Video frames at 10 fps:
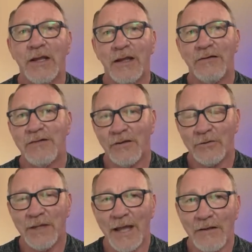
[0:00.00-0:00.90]
and telling
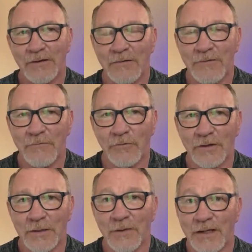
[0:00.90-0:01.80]
me how to live
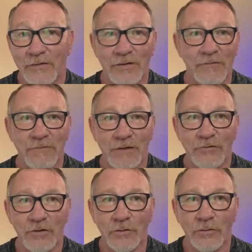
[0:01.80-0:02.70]
differently because it offends
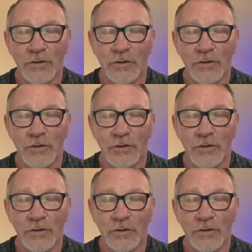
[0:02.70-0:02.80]
you.